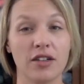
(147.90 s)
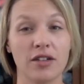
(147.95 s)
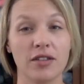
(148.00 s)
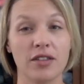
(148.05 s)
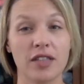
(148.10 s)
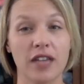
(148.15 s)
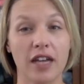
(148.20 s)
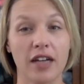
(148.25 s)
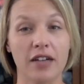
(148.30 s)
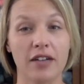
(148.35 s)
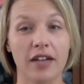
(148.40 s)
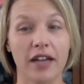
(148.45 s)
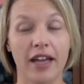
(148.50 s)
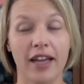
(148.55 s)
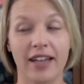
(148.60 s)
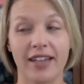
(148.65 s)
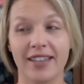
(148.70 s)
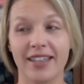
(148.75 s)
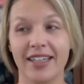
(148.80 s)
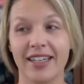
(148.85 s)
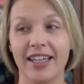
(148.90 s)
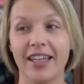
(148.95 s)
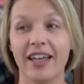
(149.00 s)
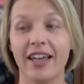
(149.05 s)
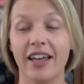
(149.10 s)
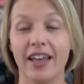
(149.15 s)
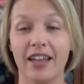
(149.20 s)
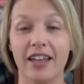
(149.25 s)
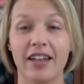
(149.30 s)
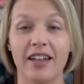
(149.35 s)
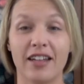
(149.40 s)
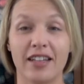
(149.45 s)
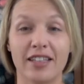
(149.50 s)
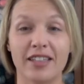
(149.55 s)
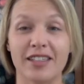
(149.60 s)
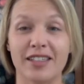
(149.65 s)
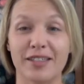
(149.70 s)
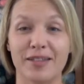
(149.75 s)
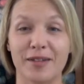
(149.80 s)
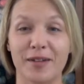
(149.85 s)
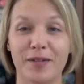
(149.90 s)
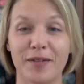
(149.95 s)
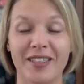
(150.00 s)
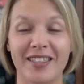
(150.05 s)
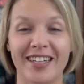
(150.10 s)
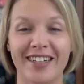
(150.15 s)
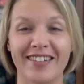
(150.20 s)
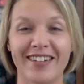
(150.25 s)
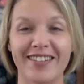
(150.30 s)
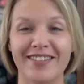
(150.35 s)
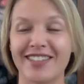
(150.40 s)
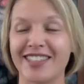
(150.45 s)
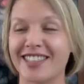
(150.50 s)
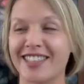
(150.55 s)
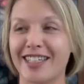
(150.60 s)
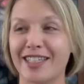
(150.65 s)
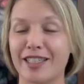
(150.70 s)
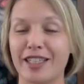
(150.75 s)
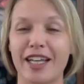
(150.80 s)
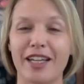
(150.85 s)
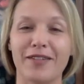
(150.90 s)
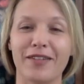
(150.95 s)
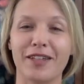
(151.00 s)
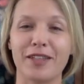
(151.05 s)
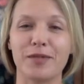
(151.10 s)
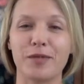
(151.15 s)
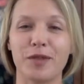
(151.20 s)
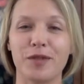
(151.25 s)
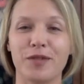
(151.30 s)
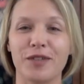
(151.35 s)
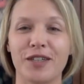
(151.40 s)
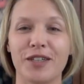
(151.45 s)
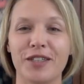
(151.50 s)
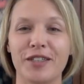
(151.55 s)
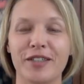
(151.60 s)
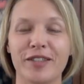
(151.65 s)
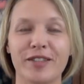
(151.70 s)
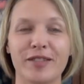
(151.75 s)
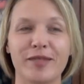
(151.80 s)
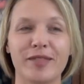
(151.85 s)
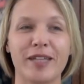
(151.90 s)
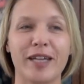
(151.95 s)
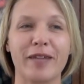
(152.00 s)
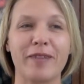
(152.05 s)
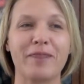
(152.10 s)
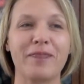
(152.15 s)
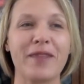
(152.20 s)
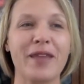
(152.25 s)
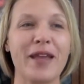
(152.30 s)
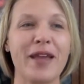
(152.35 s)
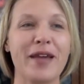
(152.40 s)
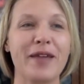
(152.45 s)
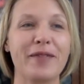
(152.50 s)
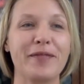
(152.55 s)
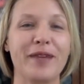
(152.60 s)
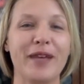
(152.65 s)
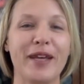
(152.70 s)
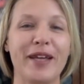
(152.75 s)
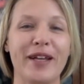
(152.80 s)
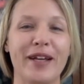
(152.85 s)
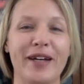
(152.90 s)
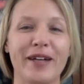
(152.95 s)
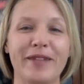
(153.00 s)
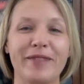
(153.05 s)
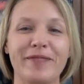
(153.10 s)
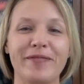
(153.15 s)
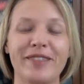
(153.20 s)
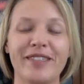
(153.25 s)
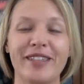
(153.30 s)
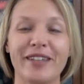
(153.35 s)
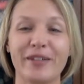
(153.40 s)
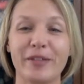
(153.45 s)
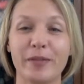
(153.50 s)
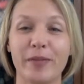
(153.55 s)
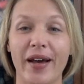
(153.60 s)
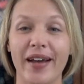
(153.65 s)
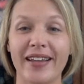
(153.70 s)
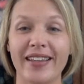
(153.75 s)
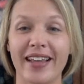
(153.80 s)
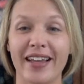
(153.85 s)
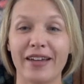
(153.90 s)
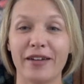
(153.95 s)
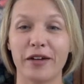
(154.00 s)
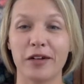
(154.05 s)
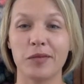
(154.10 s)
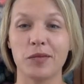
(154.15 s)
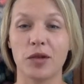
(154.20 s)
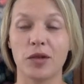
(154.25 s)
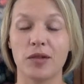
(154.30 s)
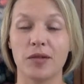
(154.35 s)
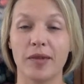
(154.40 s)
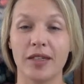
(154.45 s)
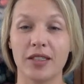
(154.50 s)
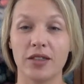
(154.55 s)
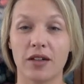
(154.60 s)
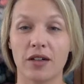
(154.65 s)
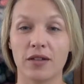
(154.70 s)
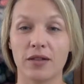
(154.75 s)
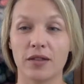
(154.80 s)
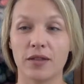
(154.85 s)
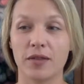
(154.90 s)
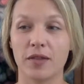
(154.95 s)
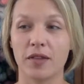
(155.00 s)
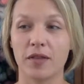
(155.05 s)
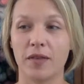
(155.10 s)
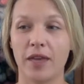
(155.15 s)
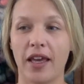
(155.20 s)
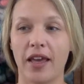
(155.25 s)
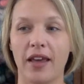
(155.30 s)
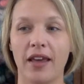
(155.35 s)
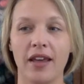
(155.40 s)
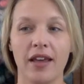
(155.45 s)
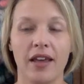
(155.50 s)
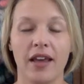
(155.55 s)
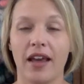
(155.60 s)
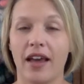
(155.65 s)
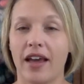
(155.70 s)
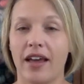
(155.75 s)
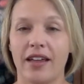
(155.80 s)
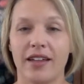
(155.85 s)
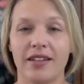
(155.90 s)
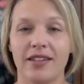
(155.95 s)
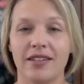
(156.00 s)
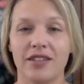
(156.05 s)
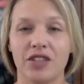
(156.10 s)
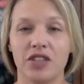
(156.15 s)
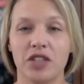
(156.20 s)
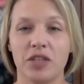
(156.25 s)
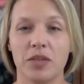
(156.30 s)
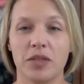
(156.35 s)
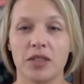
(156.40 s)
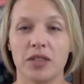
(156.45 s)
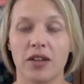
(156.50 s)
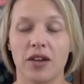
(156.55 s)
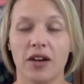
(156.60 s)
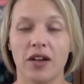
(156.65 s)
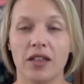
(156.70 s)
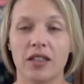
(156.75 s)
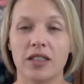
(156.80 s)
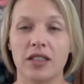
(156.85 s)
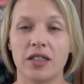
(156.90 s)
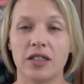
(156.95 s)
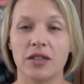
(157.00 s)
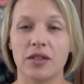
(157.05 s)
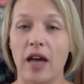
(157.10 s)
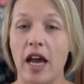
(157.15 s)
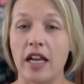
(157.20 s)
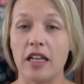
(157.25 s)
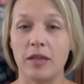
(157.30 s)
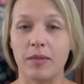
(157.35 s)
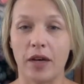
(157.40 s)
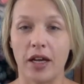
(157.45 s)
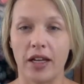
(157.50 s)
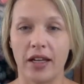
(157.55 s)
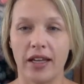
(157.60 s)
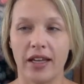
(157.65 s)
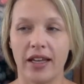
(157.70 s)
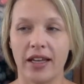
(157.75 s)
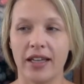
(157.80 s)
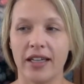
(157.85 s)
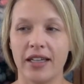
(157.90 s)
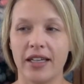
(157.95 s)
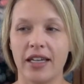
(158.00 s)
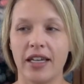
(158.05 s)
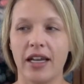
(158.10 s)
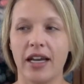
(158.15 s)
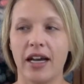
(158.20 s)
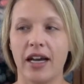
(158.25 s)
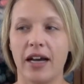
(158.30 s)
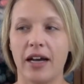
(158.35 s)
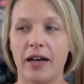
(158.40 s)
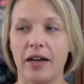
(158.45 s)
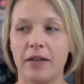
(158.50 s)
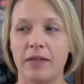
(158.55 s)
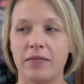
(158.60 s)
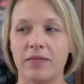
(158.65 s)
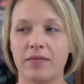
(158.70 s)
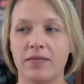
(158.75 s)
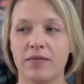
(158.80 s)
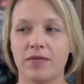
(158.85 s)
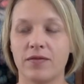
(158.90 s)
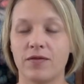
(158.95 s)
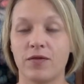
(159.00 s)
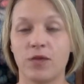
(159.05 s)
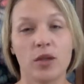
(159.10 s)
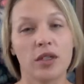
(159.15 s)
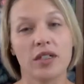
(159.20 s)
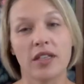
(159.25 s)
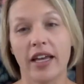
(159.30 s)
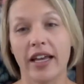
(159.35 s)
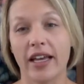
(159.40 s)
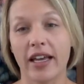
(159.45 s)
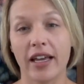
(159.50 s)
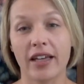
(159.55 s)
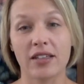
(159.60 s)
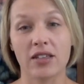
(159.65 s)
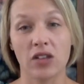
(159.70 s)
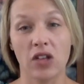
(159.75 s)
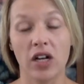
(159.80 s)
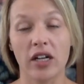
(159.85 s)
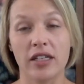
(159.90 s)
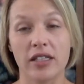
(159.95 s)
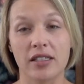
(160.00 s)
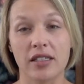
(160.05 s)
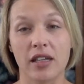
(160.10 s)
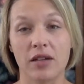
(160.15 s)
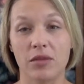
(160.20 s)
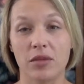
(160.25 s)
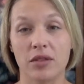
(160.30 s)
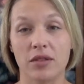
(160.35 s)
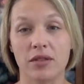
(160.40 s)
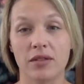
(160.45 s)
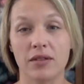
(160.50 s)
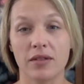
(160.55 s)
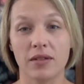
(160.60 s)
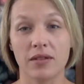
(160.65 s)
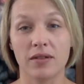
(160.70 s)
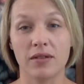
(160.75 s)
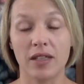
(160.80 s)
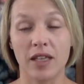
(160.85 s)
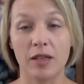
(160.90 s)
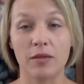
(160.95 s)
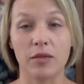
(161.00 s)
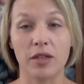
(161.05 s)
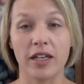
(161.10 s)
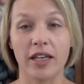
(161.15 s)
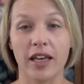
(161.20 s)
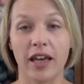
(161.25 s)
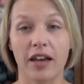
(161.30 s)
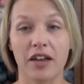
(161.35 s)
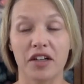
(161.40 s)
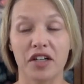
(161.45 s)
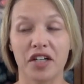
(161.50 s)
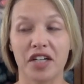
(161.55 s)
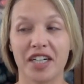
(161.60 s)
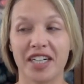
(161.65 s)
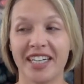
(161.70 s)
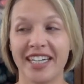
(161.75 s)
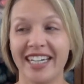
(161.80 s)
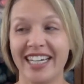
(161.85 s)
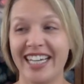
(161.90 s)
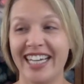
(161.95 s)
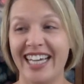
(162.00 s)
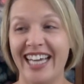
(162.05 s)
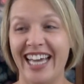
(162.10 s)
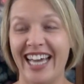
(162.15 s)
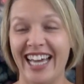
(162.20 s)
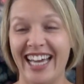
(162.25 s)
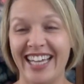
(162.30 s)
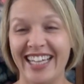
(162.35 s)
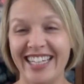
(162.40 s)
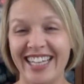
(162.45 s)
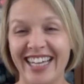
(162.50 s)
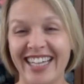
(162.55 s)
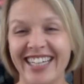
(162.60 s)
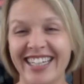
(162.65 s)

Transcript: decorate, and this is what I'm going to decorate with it. Anyway, it's beautiful. I'll show you sometime. But so I was buying that yarn bowl, and my daughter was with me, and she will talk to anybody for like as long as they will keep looking at her, and